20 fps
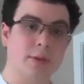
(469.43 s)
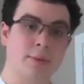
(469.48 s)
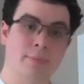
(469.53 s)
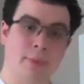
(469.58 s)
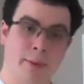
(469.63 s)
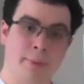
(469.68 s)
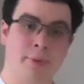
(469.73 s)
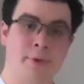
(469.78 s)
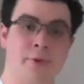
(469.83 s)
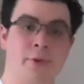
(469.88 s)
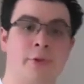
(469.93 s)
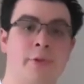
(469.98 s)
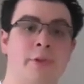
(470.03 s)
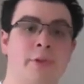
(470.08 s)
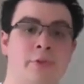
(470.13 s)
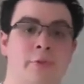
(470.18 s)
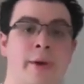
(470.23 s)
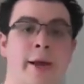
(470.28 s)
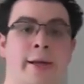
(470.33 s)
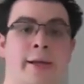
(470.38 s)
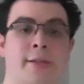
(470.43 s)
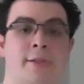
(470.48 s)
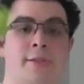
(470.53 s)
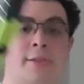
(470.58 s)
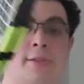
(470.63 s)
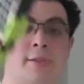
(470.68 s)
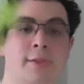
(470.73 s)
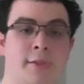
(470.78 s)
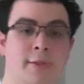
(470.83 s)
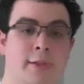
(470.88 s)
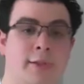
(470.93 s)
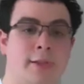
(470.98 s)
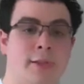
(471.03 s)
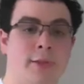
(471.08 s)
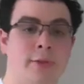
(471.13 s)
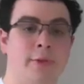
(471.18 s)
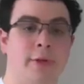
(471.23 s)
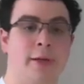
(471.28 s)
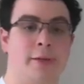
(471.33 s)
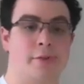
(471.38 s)
Maybe turn these rackets, it's like a
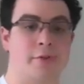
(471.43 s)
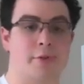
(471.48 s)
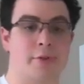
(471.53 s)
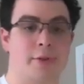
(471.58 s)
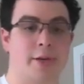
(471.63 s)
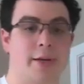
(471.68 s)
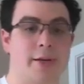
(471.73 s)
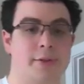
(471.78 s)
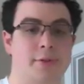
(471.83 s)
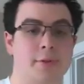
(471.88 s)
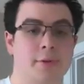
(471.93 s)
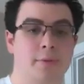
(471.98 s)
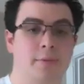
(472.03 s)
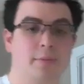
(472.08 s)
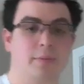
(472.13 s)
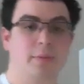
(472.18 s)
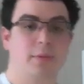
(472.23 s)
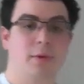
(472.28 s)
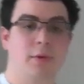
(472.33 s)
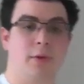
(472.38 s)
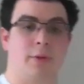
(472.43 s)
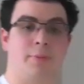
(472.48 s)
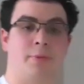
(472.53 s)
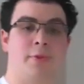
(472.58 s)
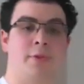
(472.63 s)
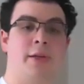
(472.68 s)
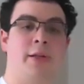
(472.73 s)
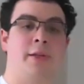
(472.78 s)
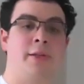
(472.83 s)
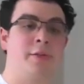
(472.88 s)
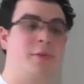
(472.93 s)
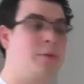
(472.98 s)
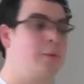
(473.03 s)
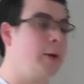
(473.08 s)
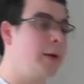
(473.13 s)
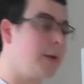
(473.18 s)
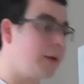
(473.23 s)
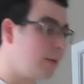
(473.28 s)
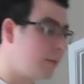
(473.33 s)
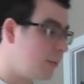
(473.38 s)
little exercise. Like pretend it's a
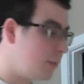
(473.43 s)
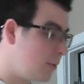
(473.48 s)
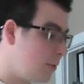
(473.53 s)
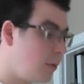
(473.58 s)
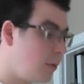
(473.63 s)
weight.